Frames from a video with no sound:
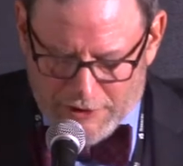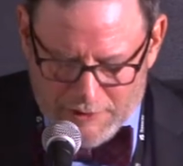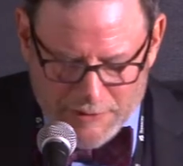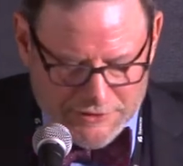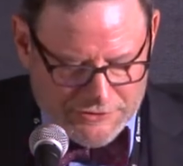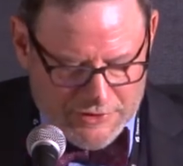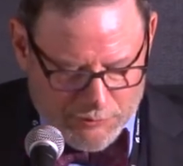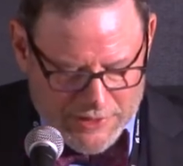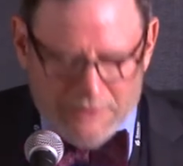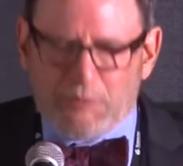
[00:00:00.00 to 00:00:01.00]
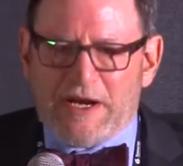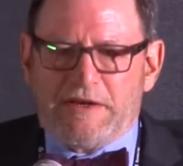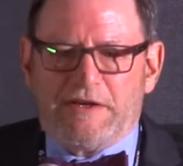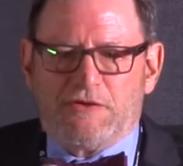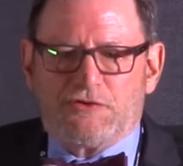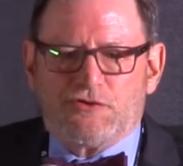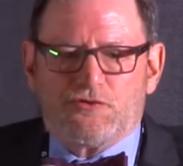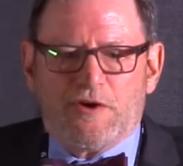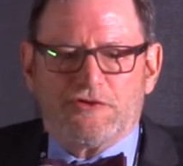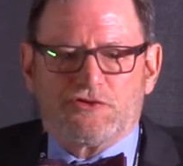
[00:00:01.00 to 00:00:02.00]
and I'm not saying we're not here to
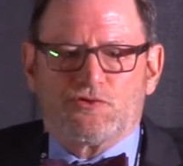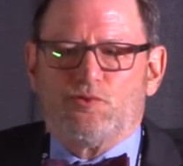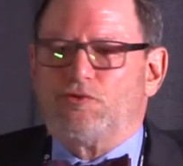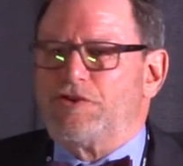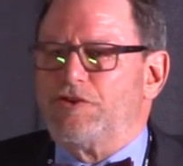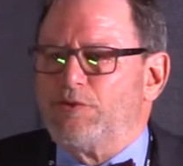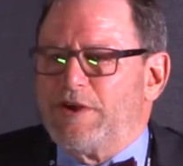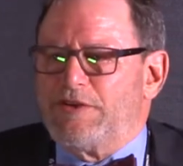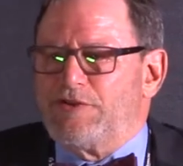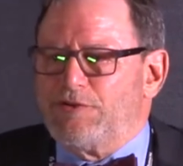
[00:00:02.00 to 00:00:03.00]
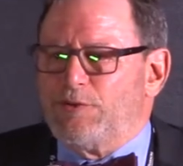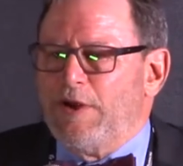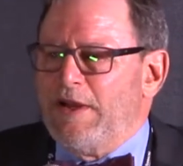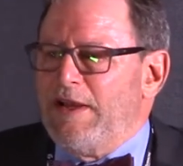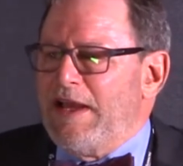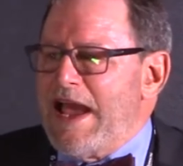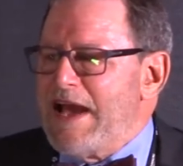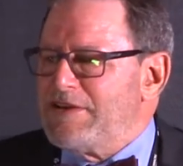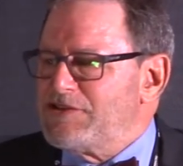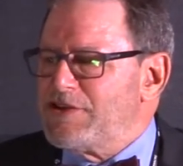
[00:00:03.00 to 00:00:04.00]
try and school you into
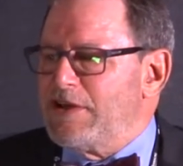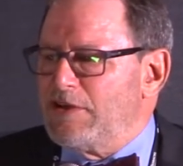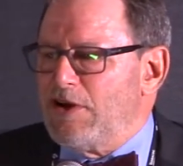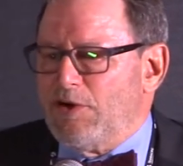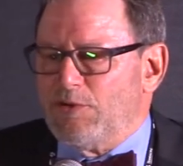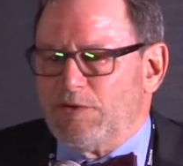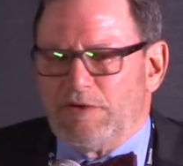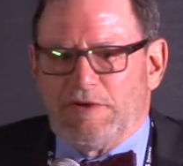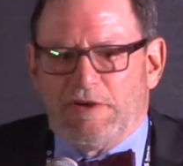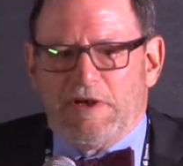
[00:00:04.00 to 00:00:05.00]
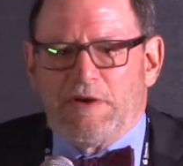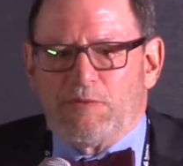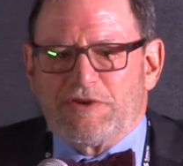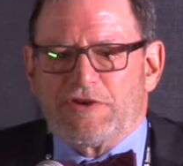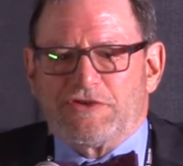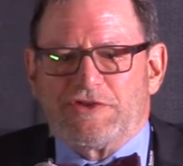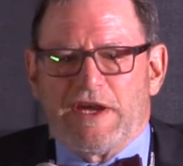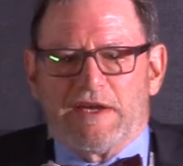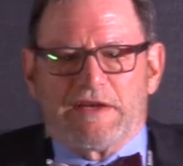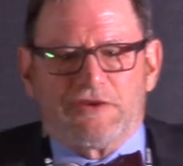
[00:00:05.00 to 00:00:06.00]
how to say no. We're just
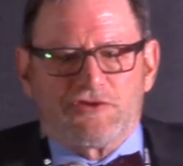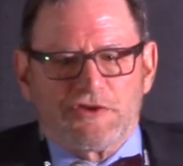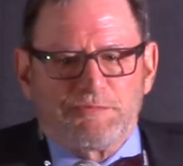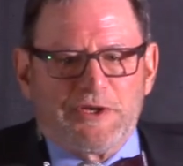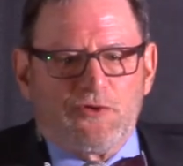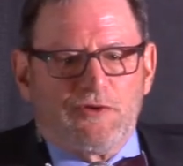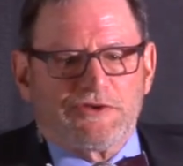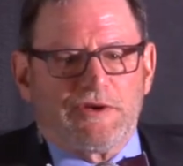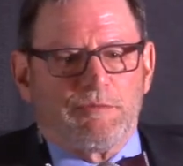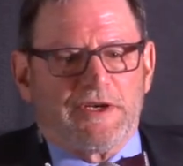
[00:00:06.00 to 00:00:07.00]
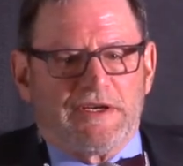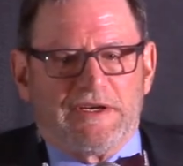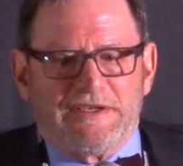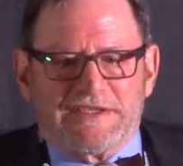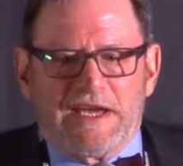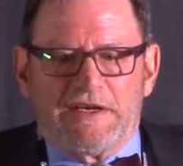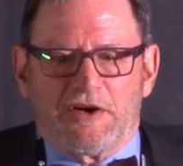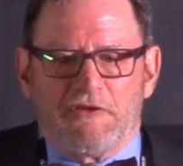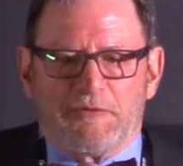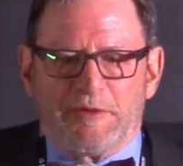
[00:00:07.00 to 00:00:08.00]
saying that just because somebody is getting
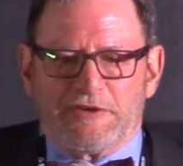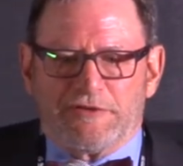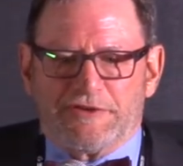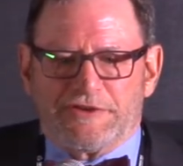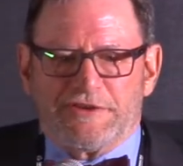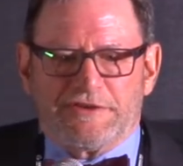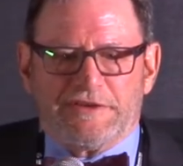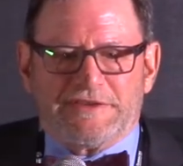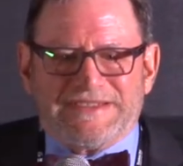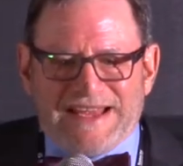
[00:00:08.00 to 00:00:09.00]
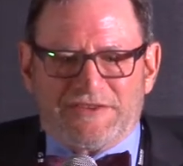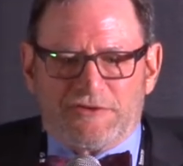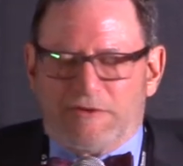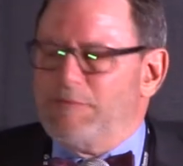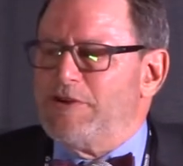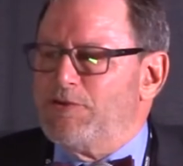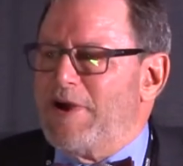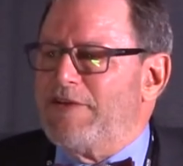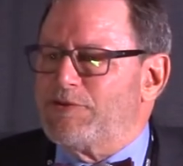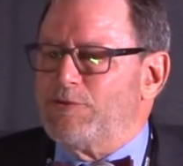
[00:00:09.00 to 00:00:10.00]
governmental assistance, that doesn't mean you
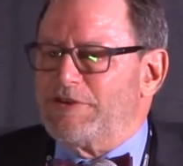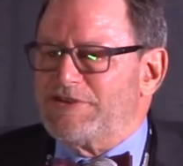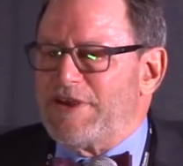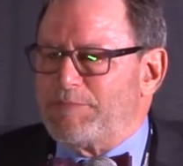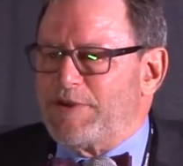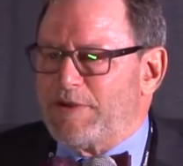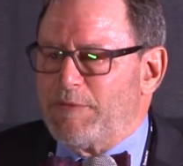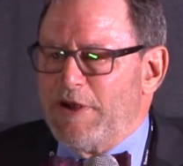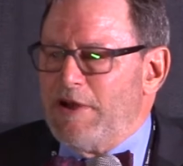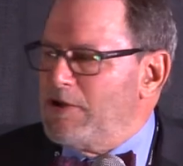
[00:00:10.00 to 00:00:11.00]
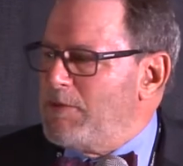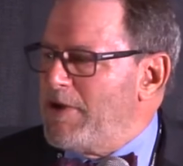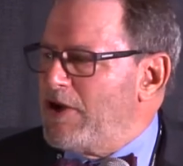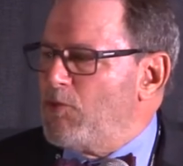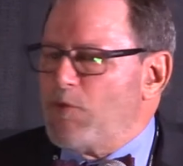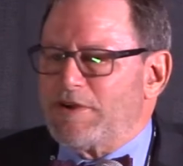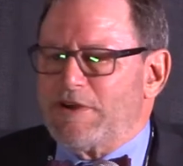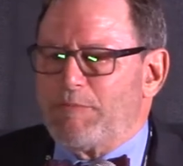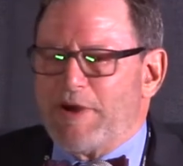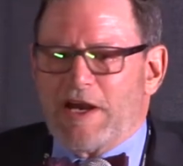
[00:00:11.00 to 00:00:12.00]
have to accept them, no matter what
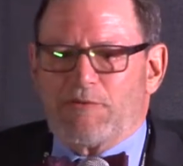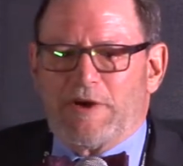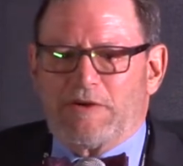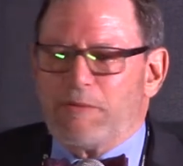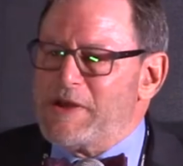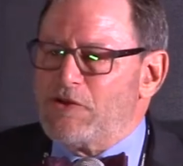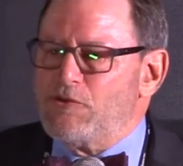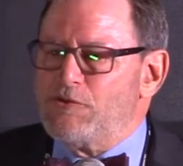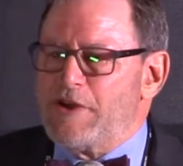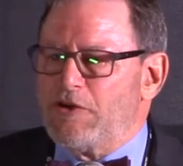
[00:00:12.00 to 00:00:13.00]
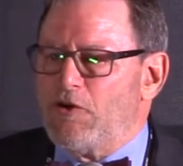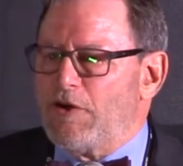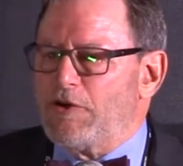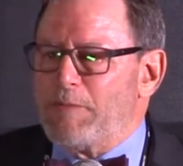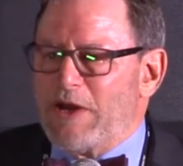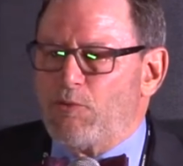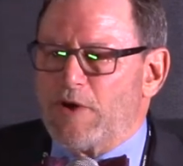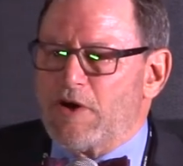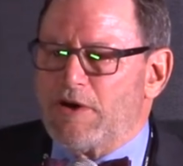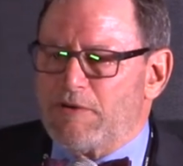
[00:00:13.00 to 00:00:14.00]
their background, no matter who they are, no matter
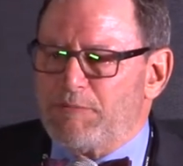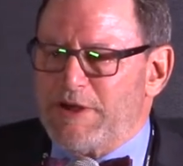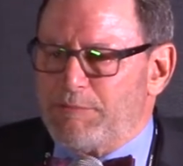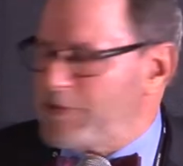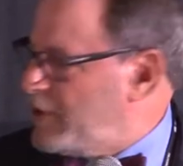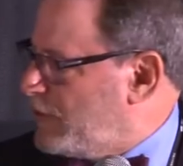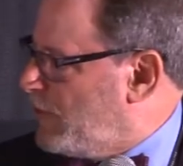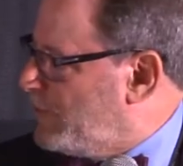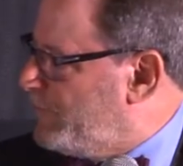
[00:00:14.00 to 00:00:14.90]
what kind of people they are.